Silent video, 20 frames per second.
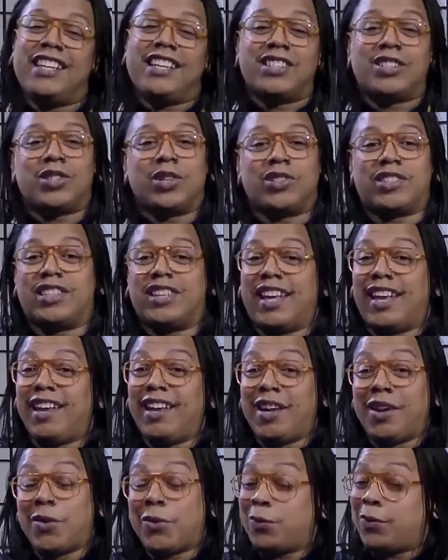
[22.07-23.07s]
So
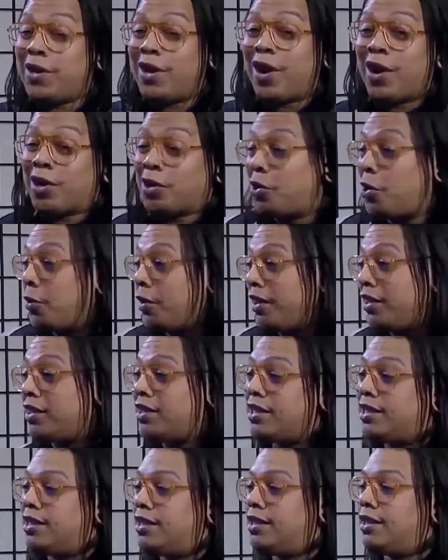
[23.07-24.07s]
today we are going
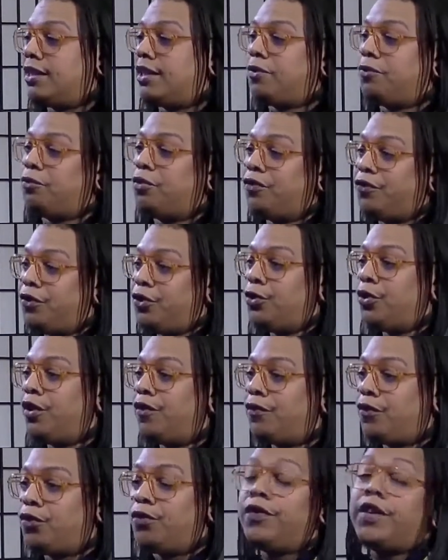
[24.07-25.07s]
to review a
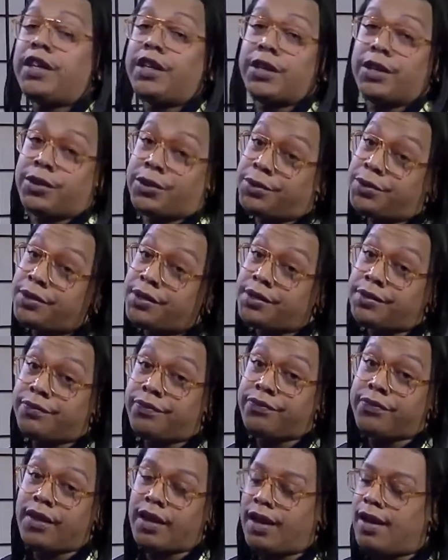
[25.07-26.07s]
few videos
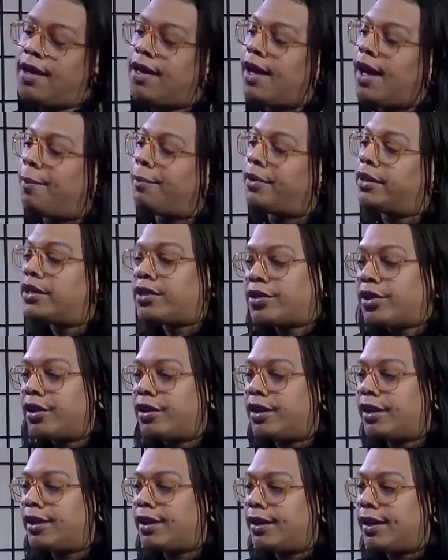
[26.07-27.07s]
I'm gonna start
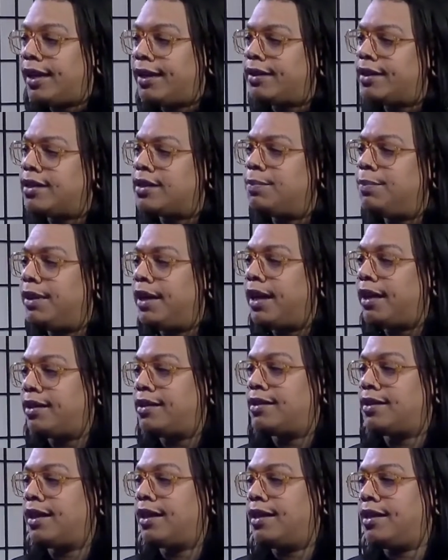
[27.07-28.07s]
looking at this
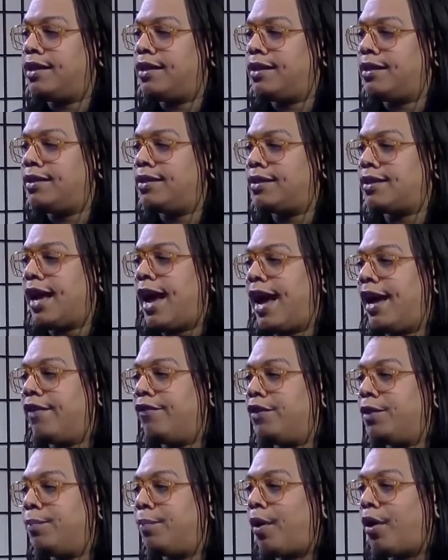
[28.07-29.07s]
Beyonce's
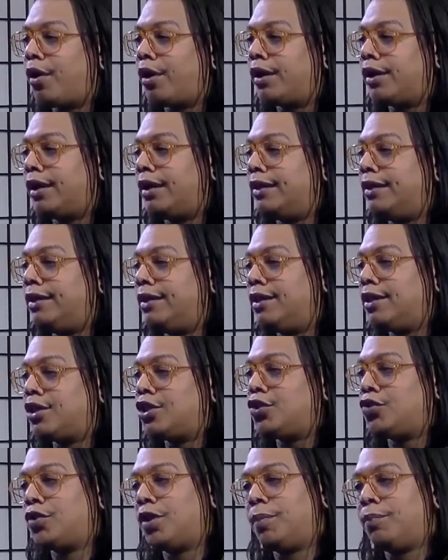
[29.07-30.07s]
Ivy Park
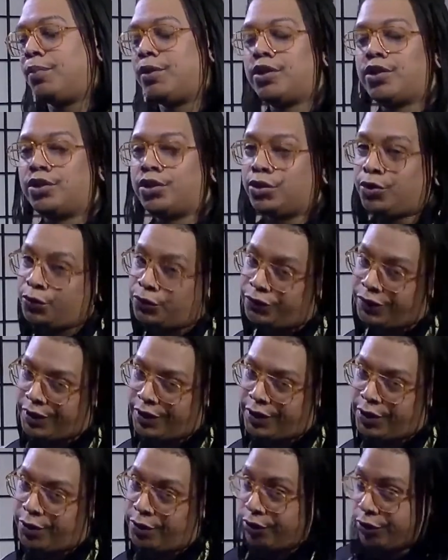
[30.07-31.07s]
Adidas Drip 2
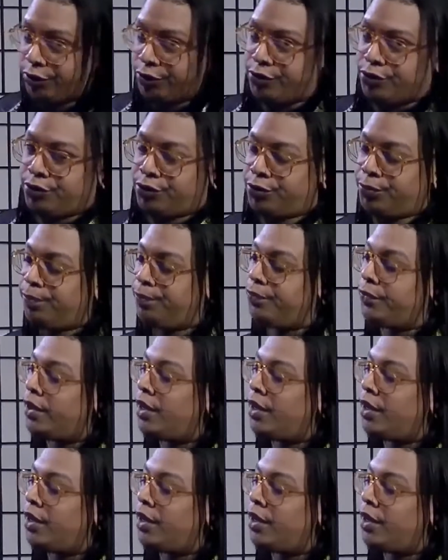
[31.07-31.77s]
video on YouTube.